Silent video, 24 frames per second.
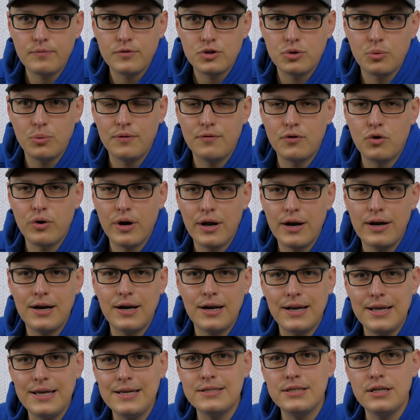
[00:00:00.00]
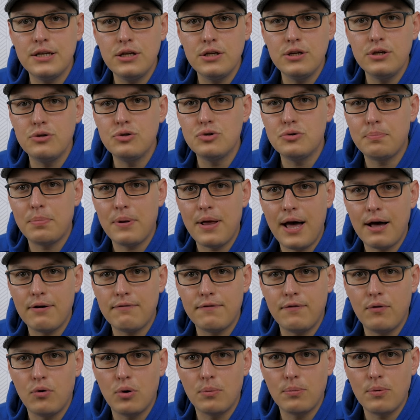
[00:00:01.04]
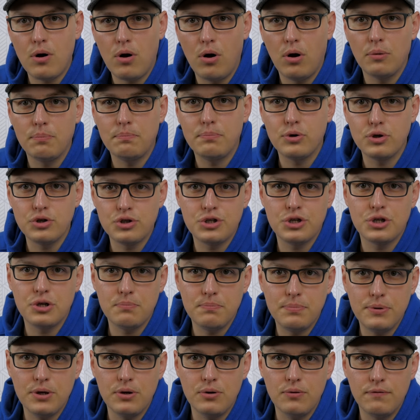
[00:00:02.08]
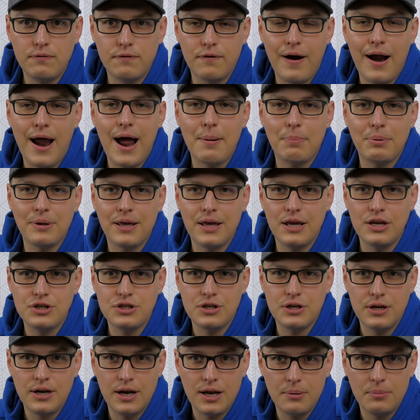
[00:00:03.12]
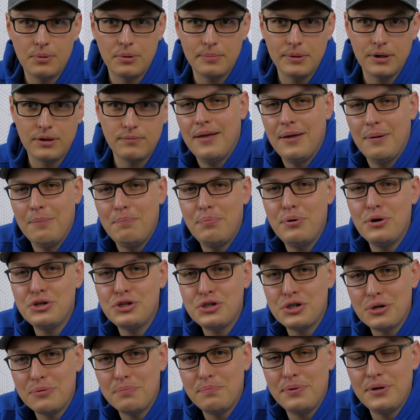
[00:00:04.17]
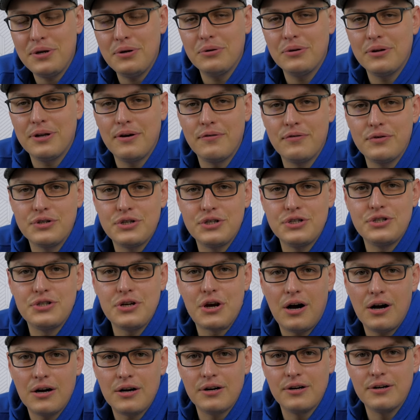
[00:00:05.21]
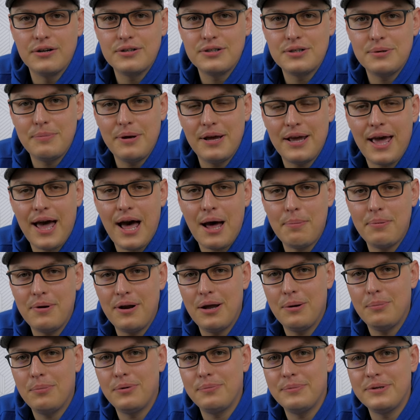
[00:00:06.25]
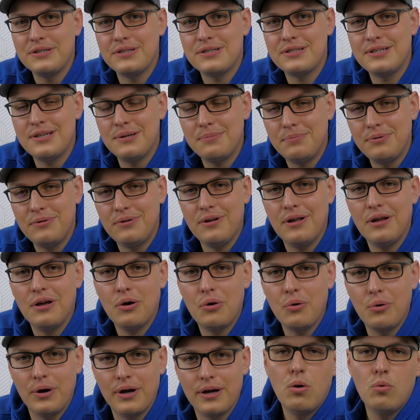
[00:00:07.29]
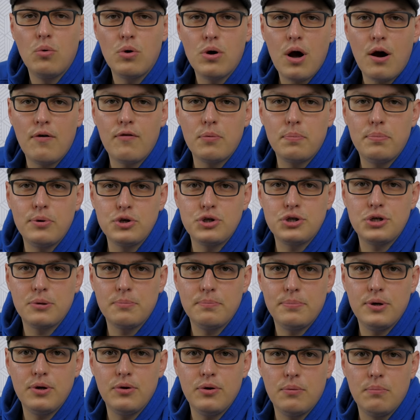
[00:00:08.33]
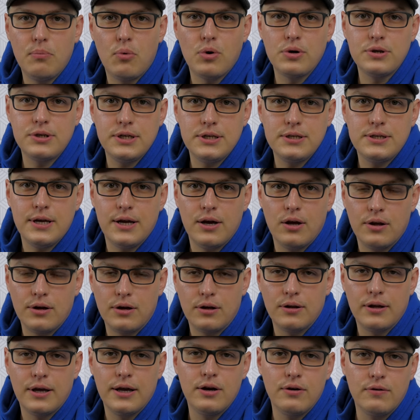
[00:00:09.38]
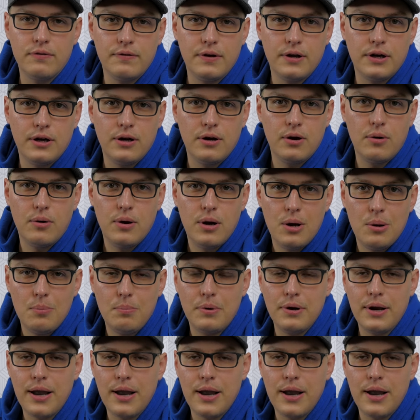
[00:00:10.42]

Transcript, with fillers: So we've created an easy-to-use platform called Push to Compute for application enablement. And Push to Compute leverages Docker to make app enablement simple and quick. We'll cover Push to Compute in more detail in a later video. But